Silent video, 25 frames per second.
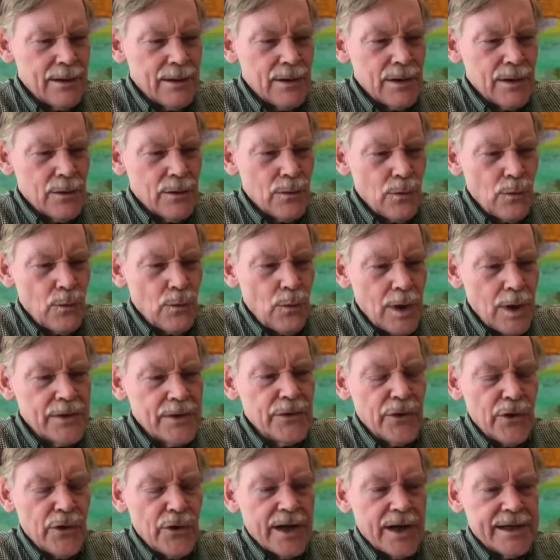one
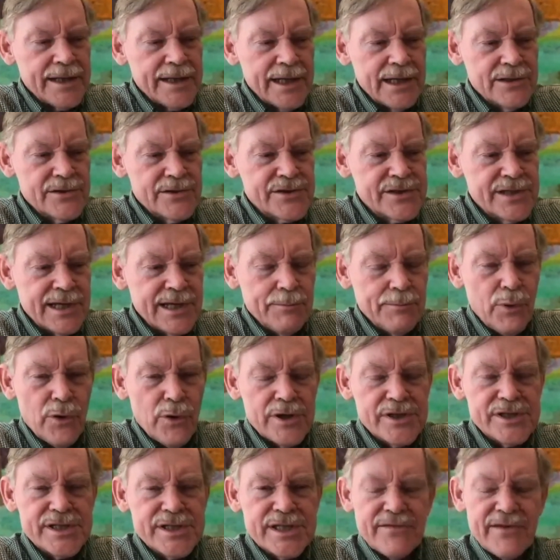thought is the
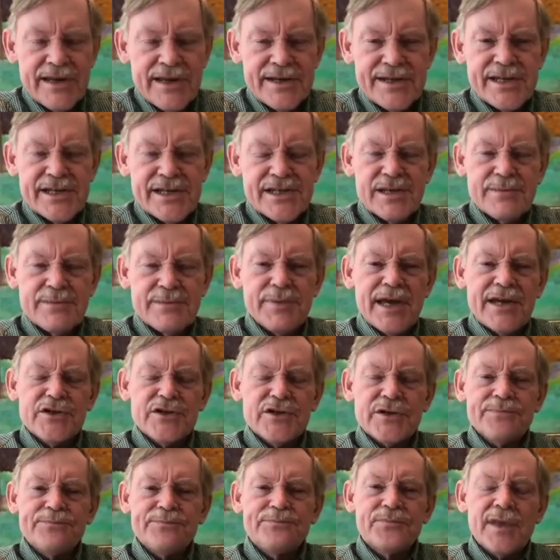importance of
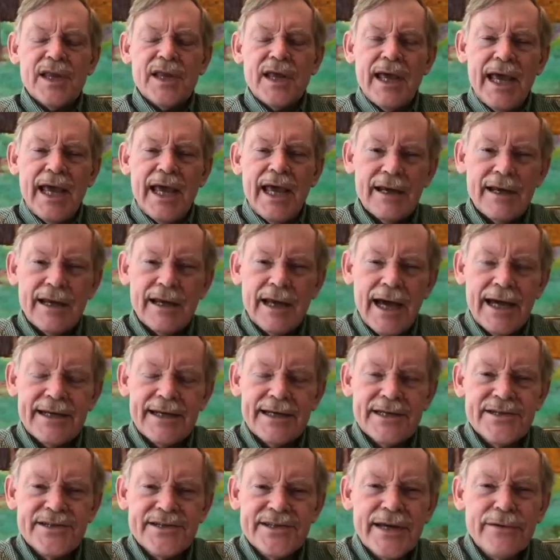anticipation. And I
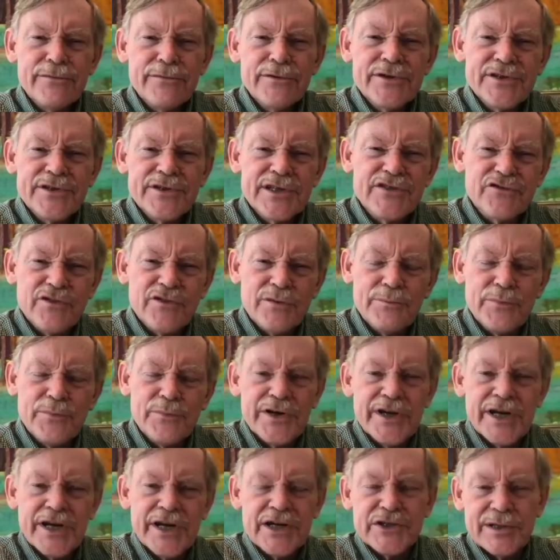distinguish this from
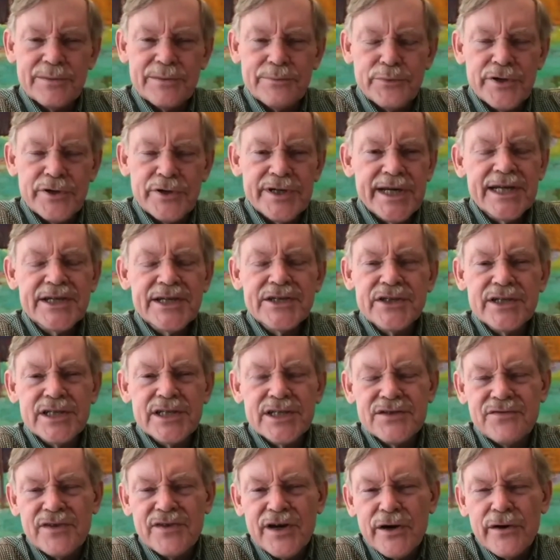prediction. Prediction
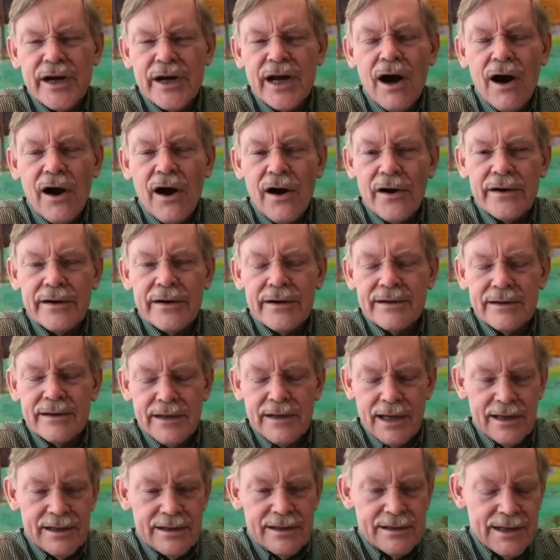is very hard
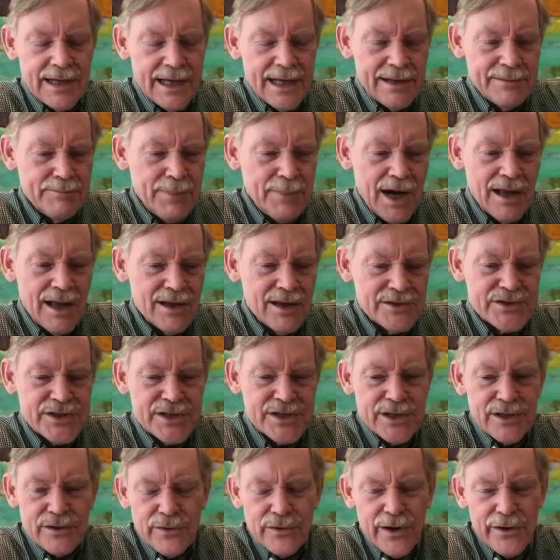in policy
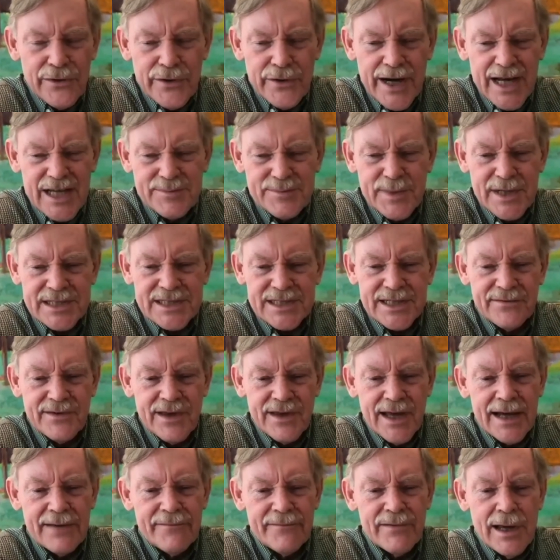or other aspects of
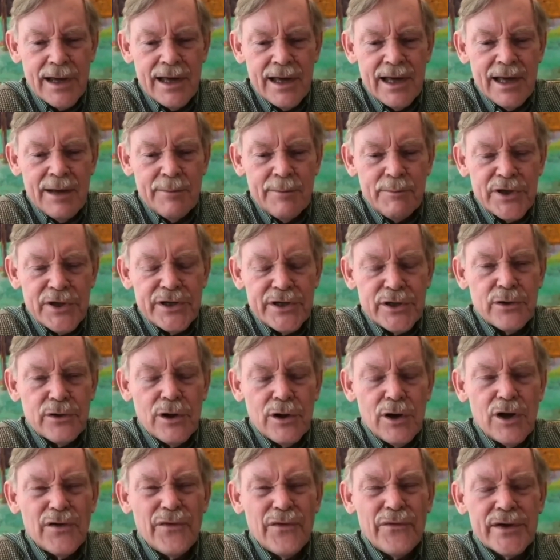life, but you can
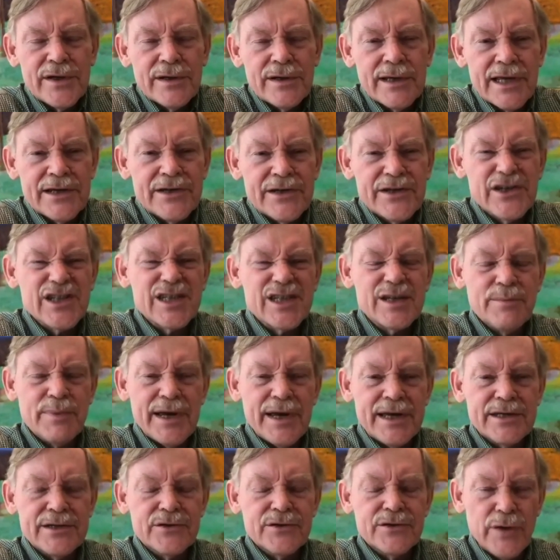often
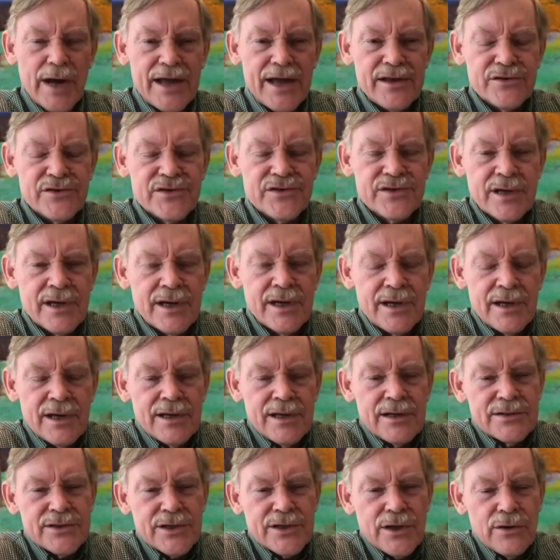anticipate trends.
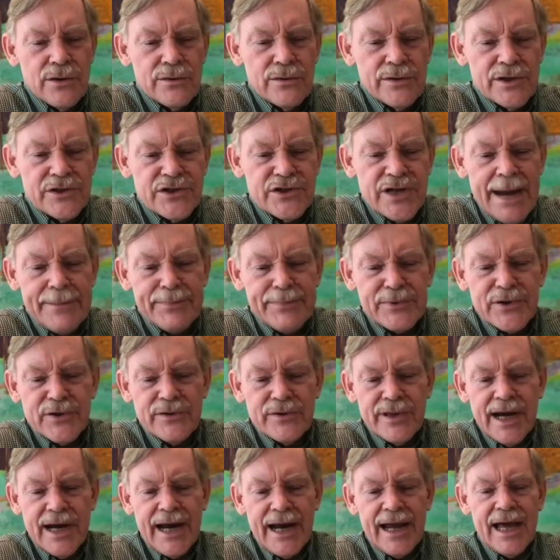So the chapter
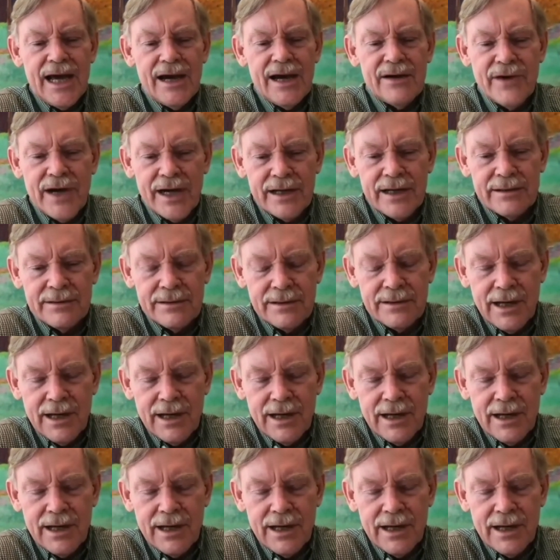that I have on